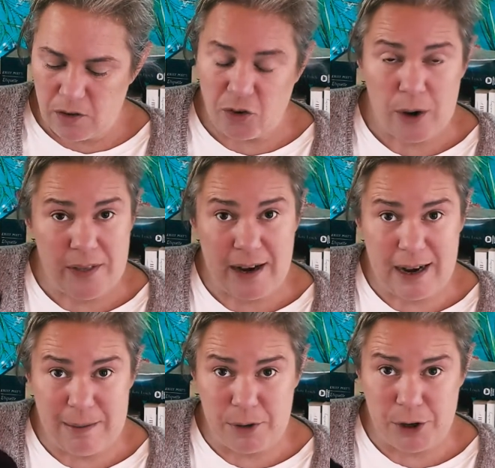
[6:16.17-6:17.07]
So I think
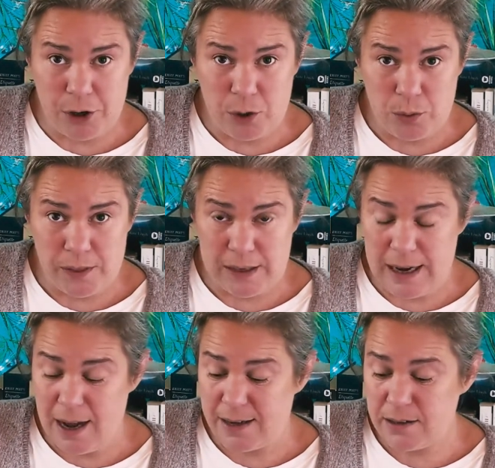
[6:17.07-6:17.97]
I am going to go with the
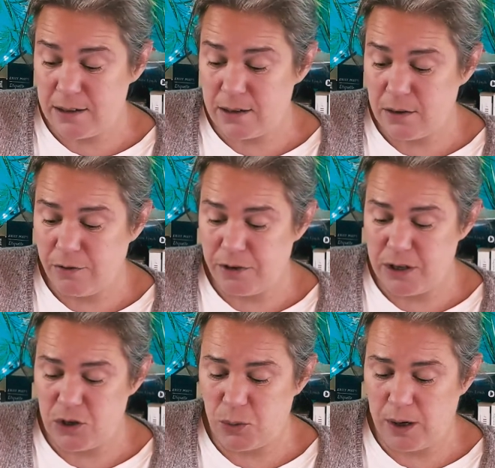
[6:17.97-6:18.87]
9s for
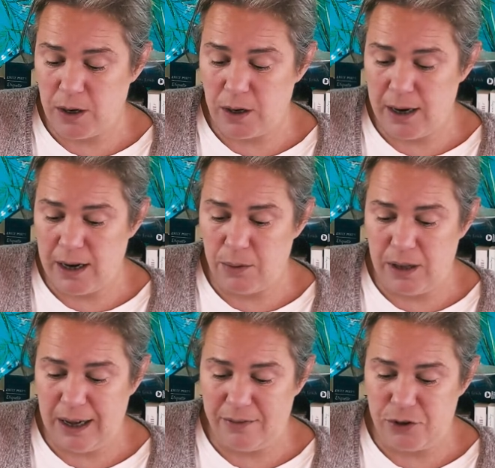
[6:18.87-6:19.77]
this sweater, and I will
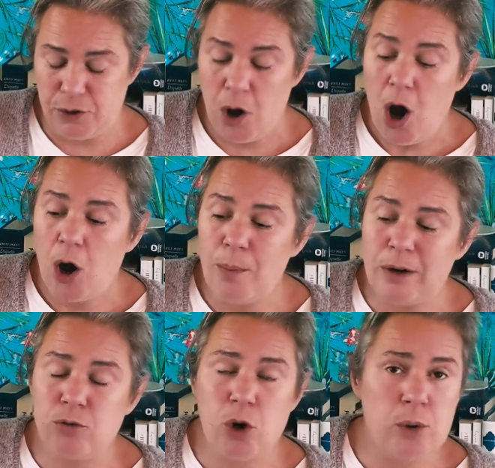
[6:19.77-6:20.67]
have to. Oh, my
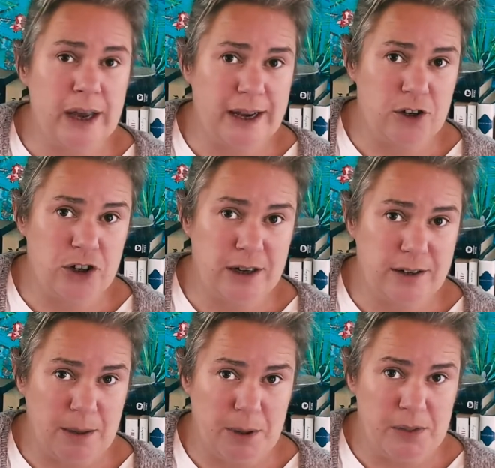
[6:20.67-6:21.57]
row gauge ended
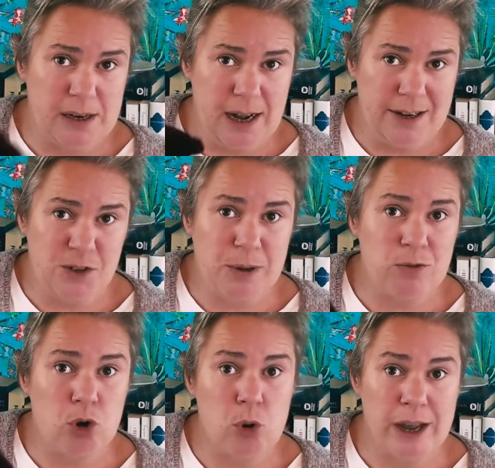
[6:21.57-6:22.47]
up on the 9s. My
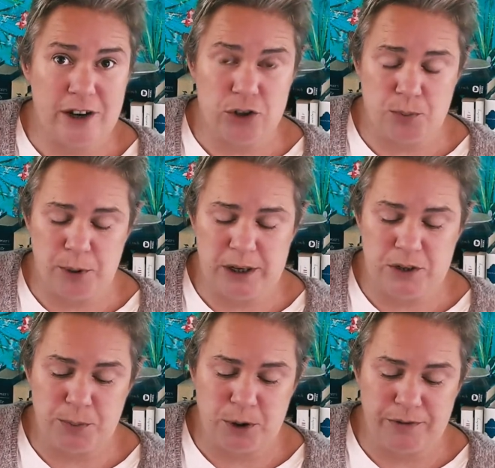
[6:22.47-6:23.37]
row gauge is
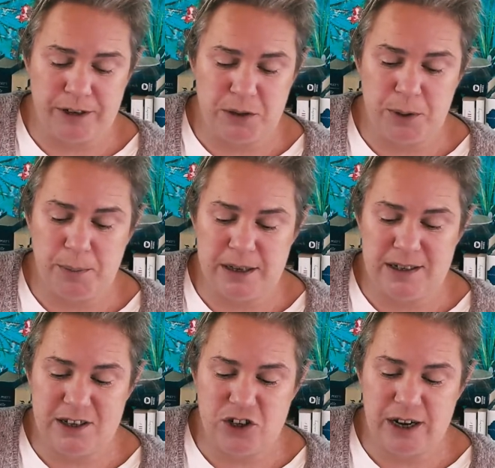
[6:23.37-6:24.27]
perfect, but my
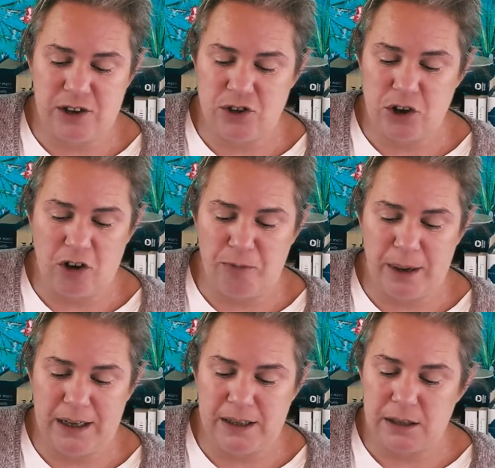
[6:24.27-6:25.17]
stitch gauge is off
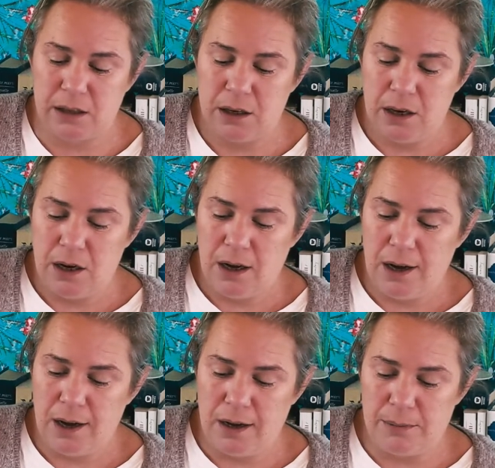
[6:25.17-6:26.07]
by a little.
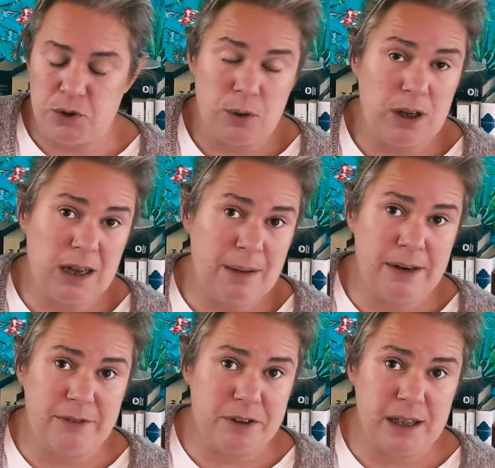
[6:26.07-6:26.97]
So I'll
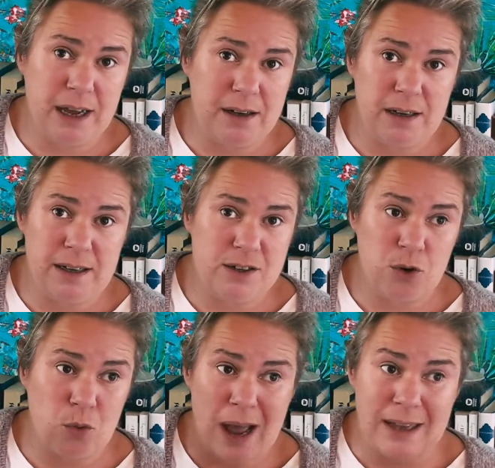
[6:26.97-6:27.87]
accommodate for that. It's a
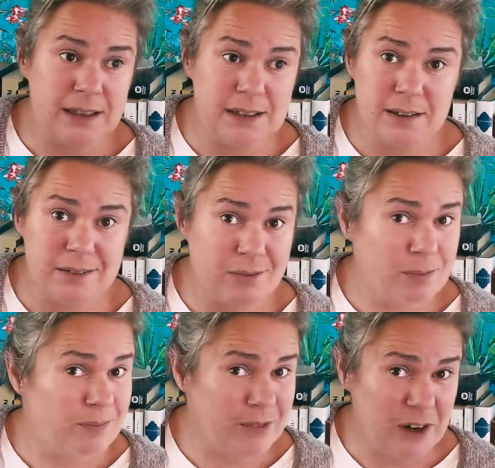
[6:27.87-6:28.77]
raglan,
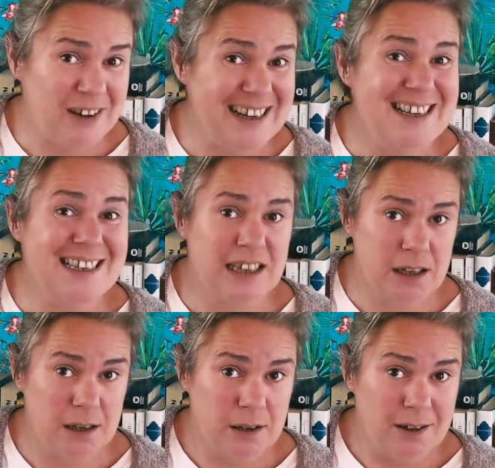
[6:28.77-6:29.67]
very
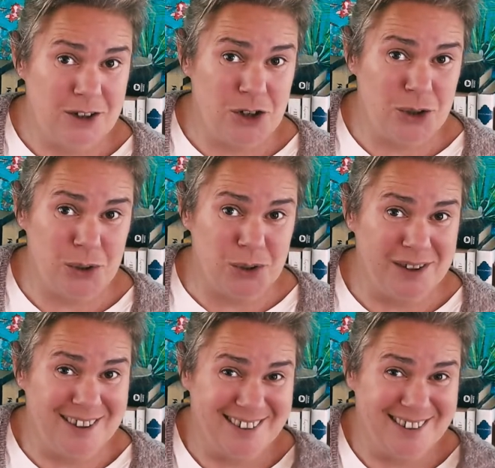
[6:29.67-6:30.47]
easy to